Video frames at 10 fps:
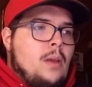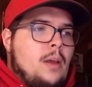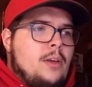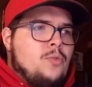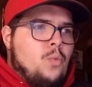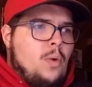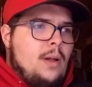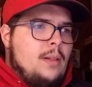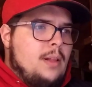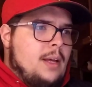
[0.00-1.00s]
as
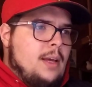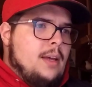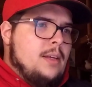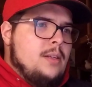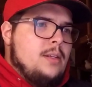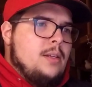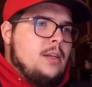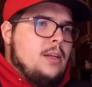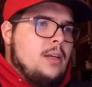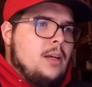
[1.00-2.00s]
well as
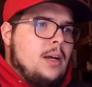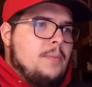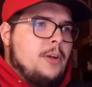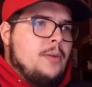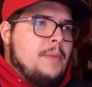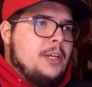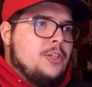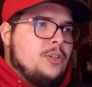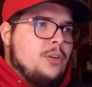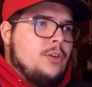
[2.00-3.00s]
I'm going to make
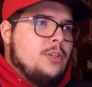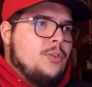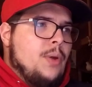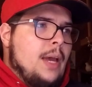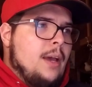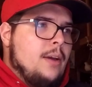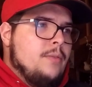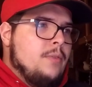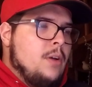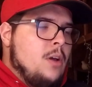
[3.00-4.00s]
sure to
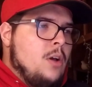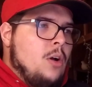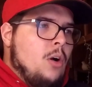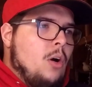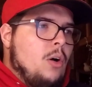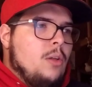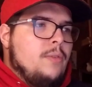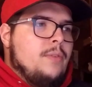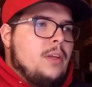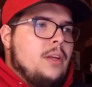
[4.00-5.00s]
have all
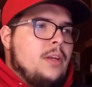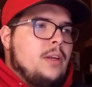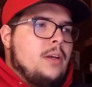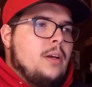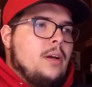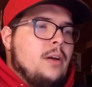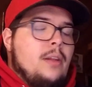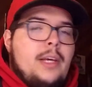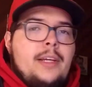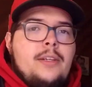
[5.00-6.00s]
of the
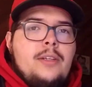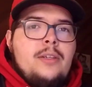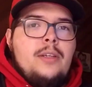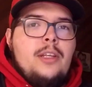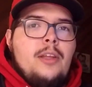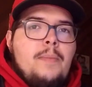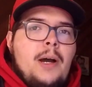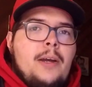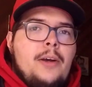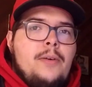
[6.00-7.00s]
links in the
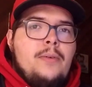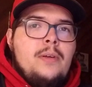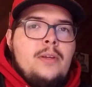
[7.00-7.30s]
bio,